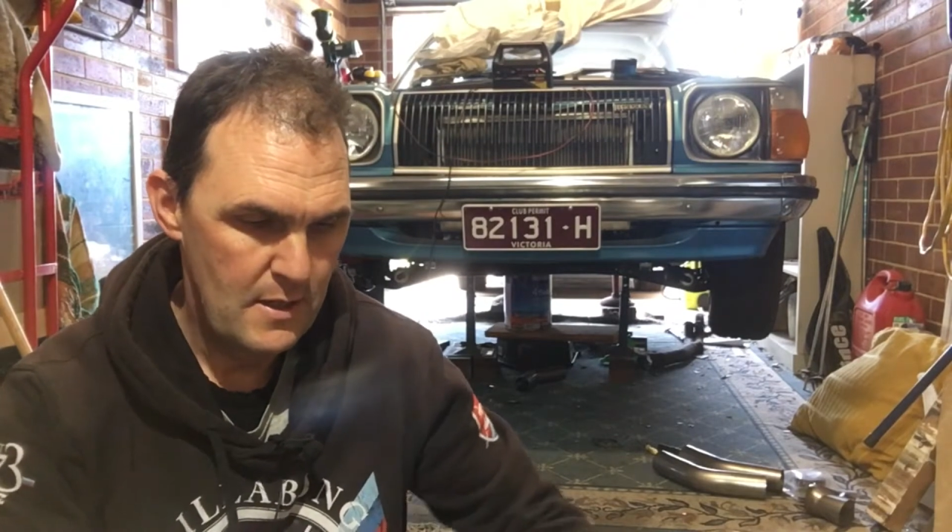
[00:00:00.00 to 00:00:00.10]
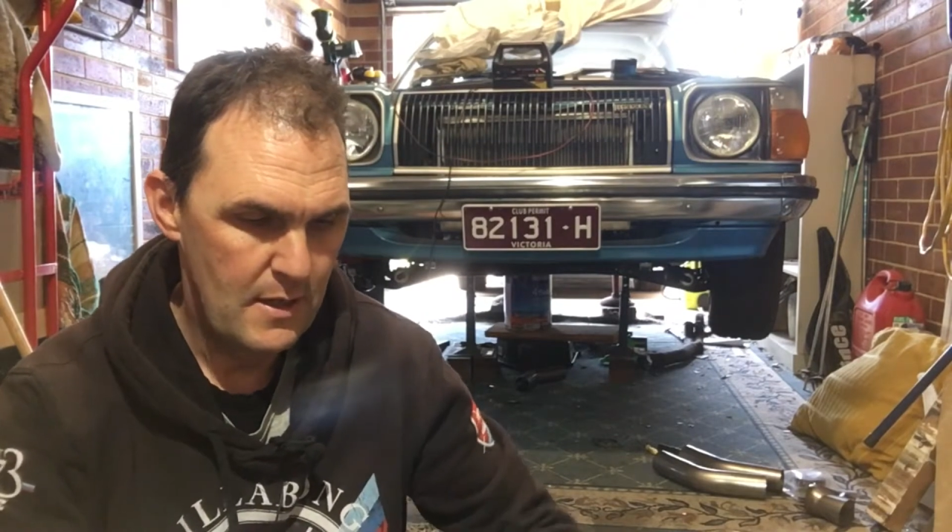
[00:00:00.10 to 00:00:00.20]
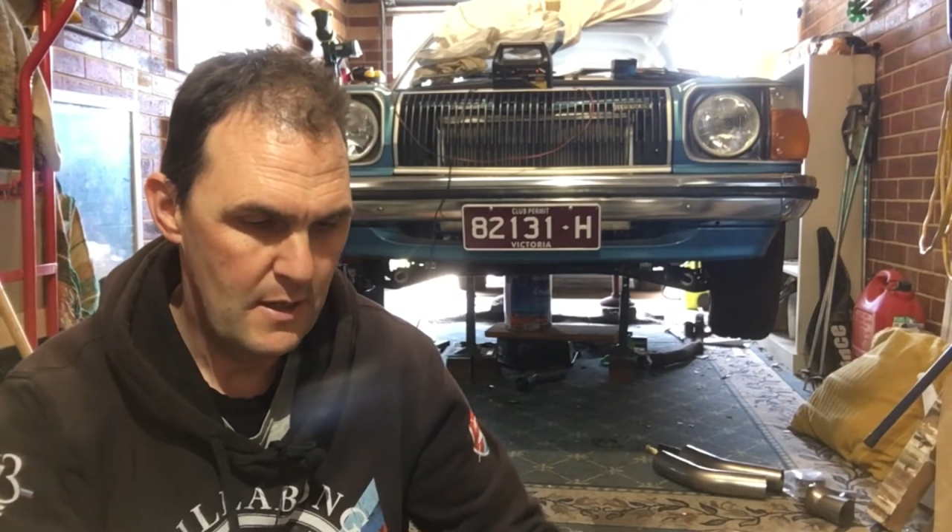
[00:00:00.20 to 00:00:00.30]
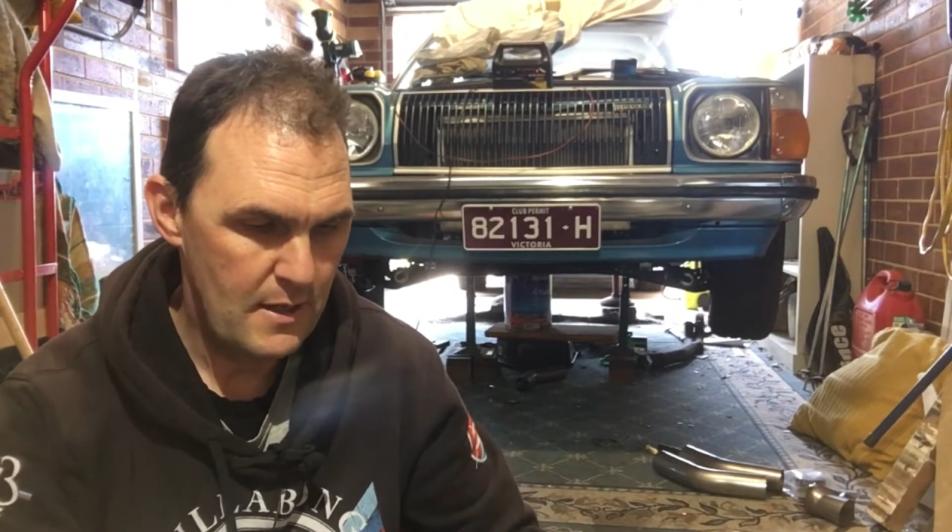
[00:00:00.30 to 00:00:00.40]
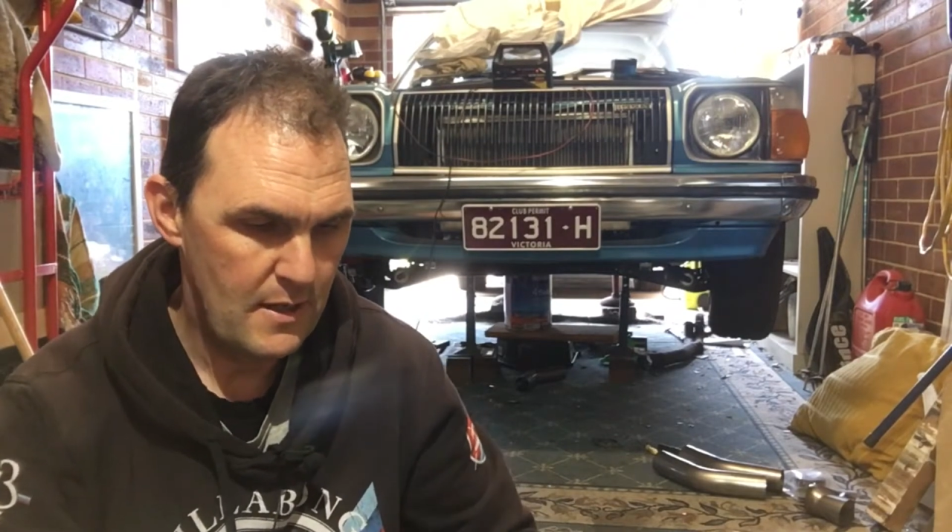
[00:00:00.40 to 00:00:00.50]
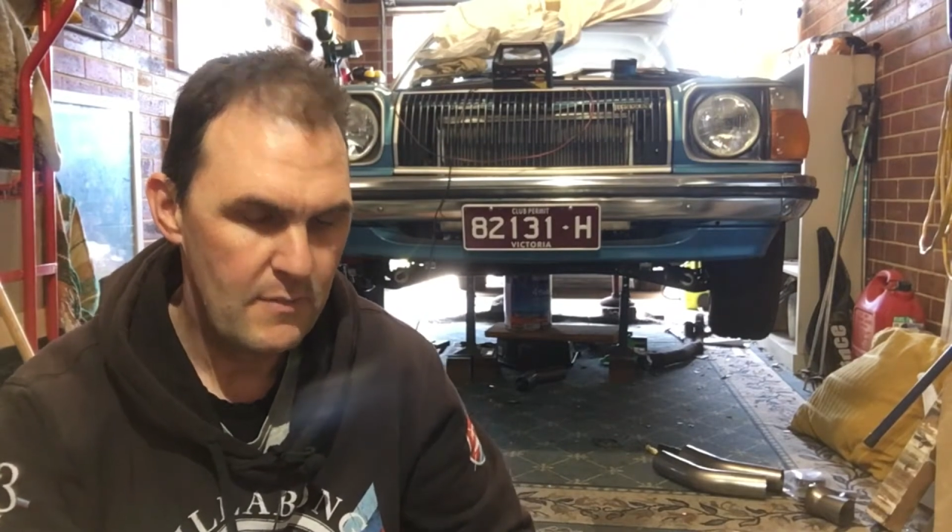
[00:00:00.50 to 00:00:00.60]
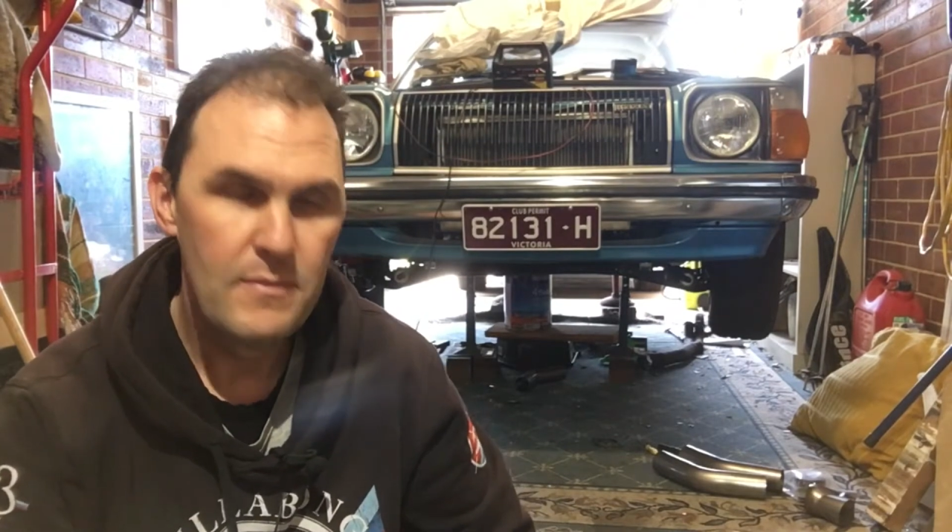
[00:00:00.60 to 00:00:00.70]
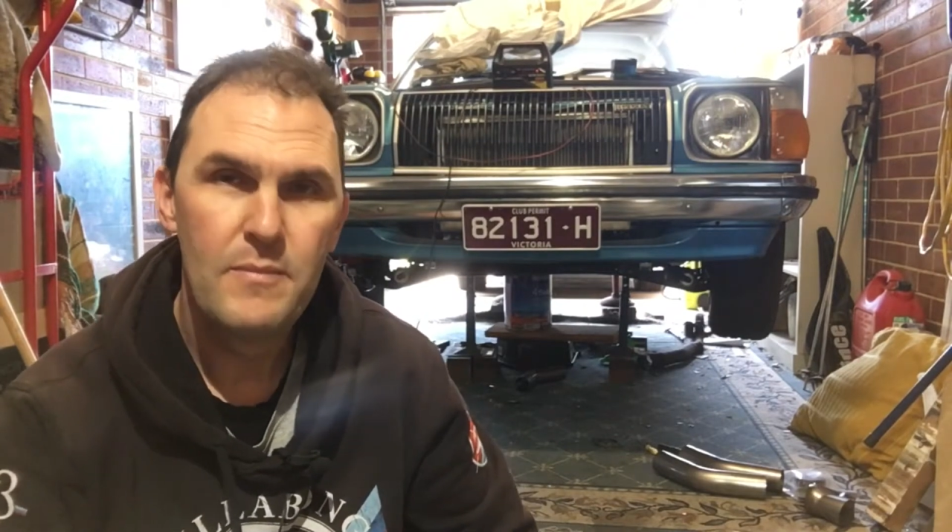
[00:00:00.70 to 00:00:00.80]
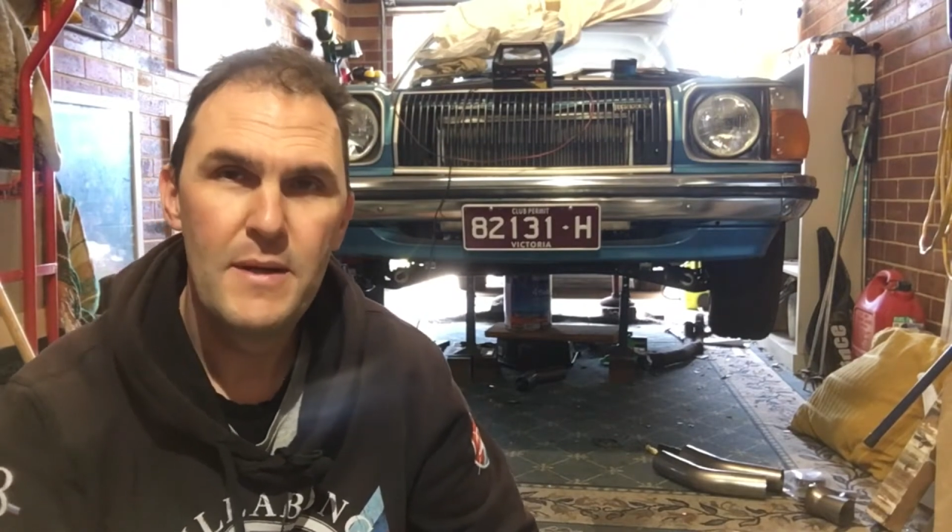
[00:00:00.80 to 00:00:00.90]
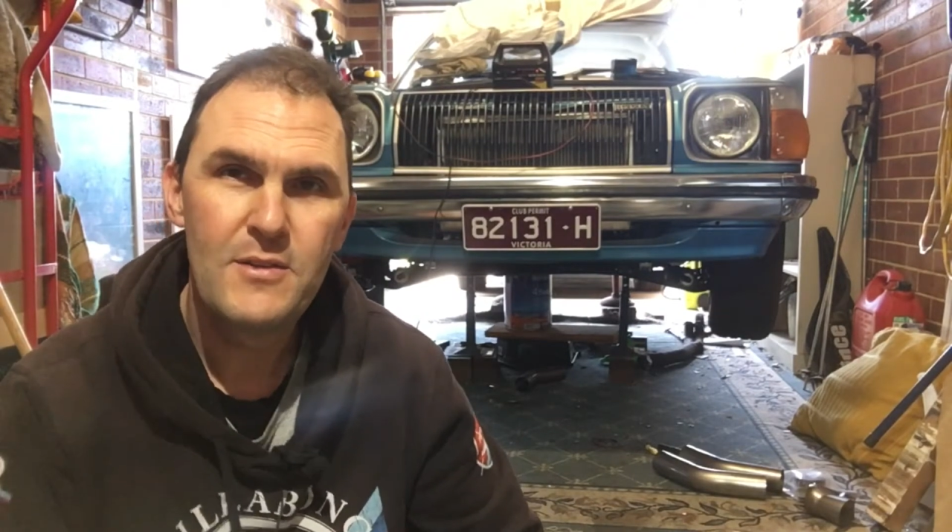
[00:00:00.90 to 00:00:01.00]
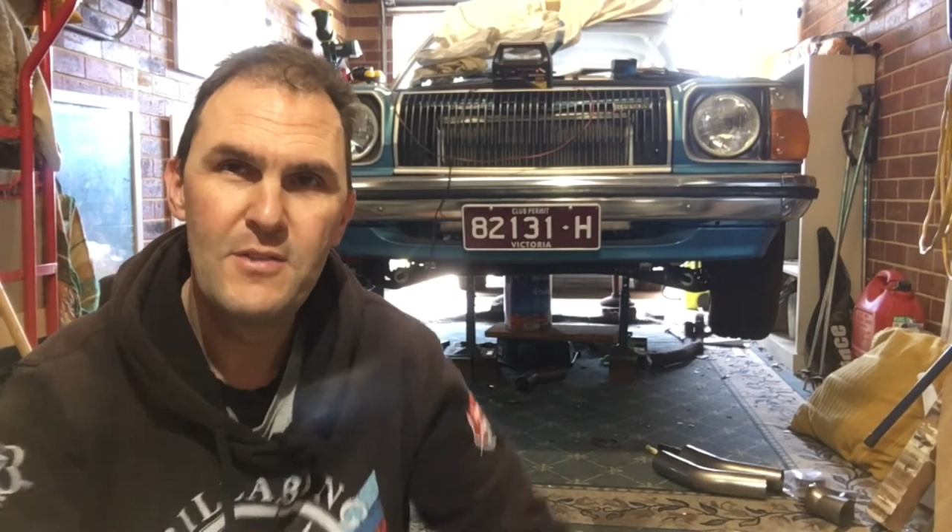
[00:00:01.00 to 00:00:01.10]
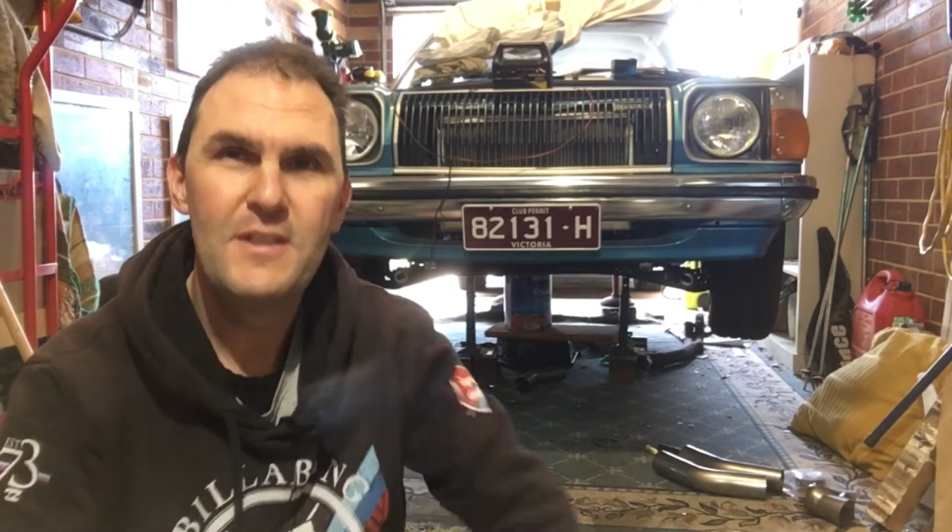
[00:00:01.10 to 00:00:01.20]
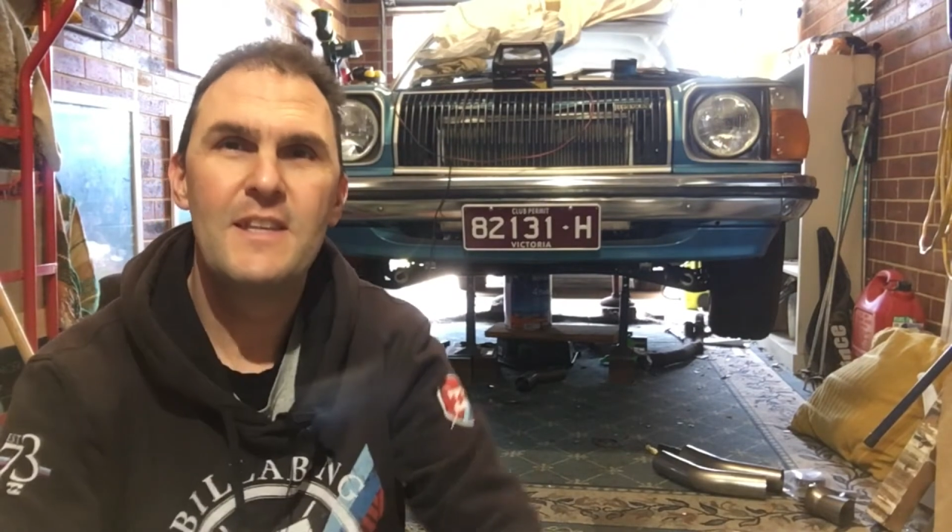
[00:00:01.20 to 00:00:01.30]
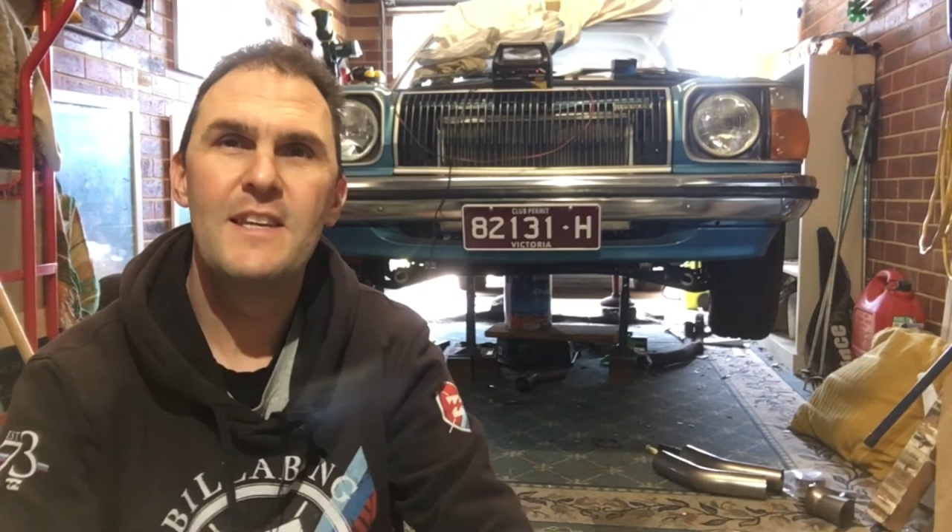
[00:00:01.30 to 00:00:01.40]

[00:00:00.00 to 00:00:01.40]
But the good thing